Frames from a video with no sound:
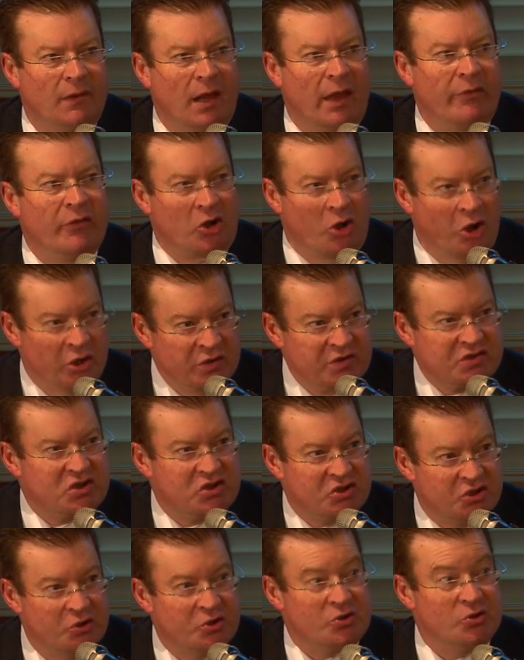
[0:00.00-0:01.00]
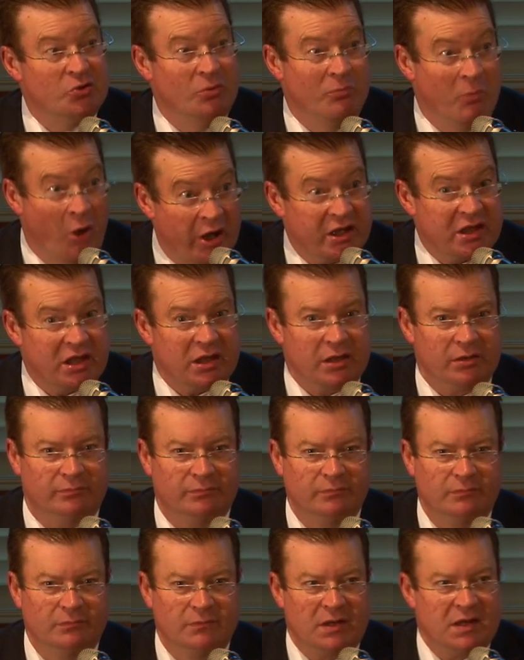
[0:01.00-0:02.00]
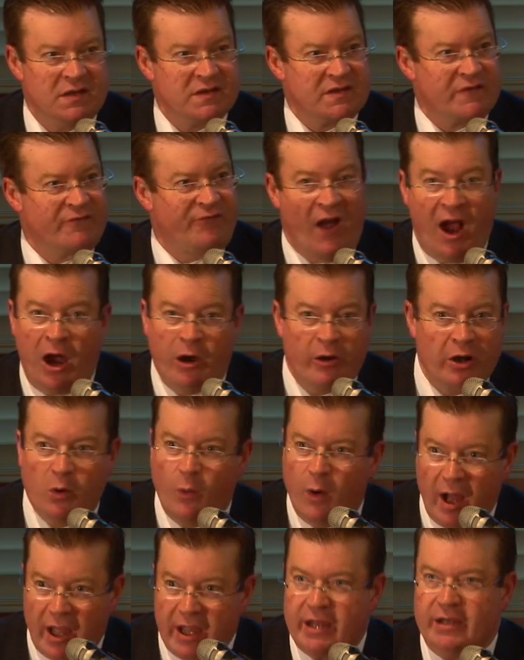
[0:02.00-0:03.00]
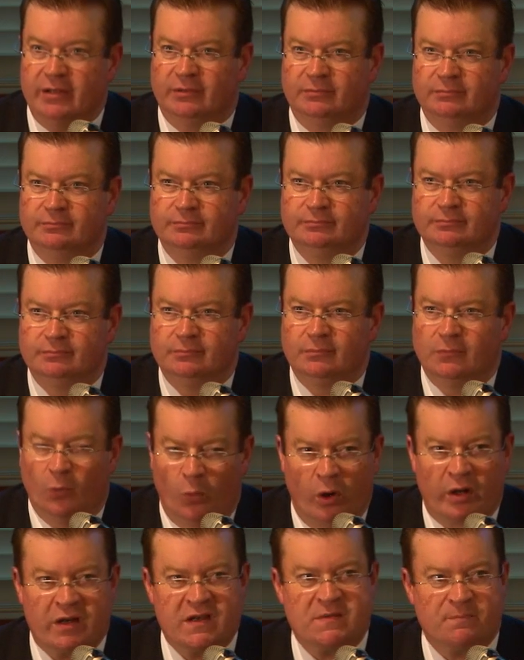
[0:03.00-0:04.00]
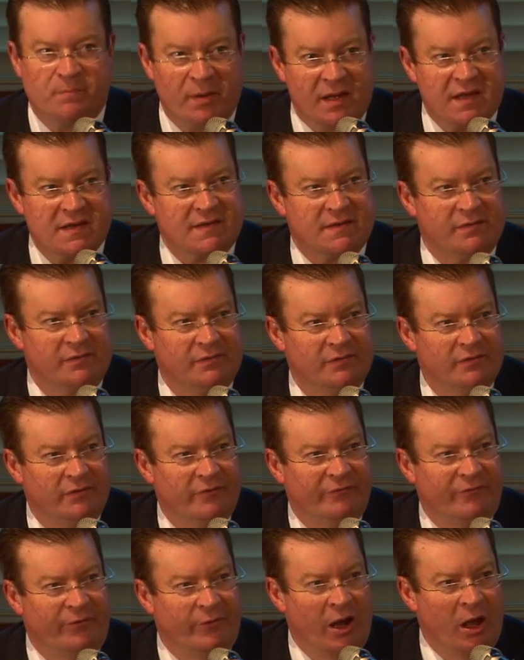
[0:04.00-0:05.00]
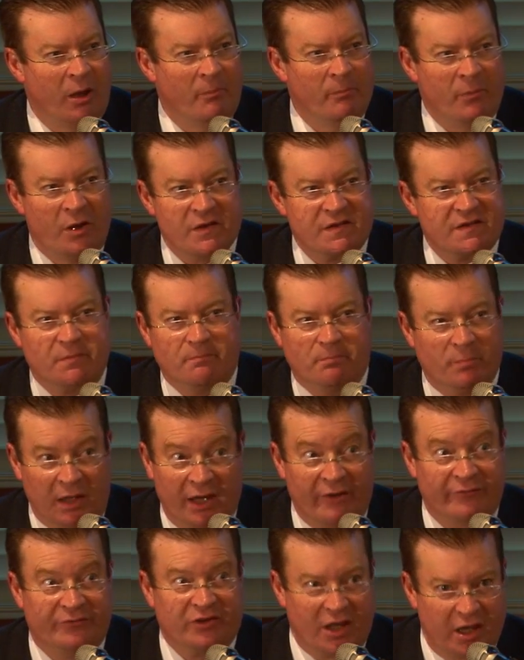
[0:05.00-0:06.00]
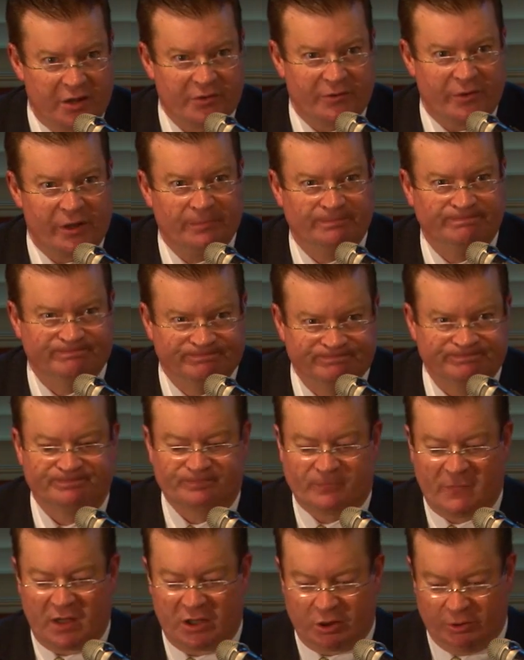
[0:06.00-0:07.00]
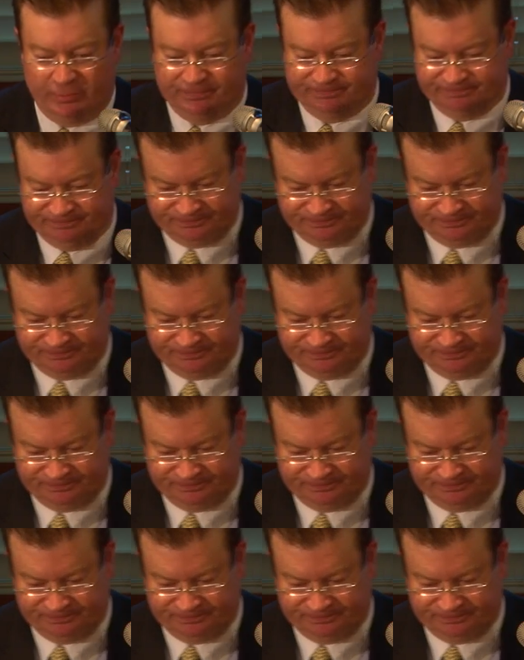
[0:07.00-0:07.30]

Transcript: and the constitutional monarchy is far and away what is best for our most beloved country. Thank you.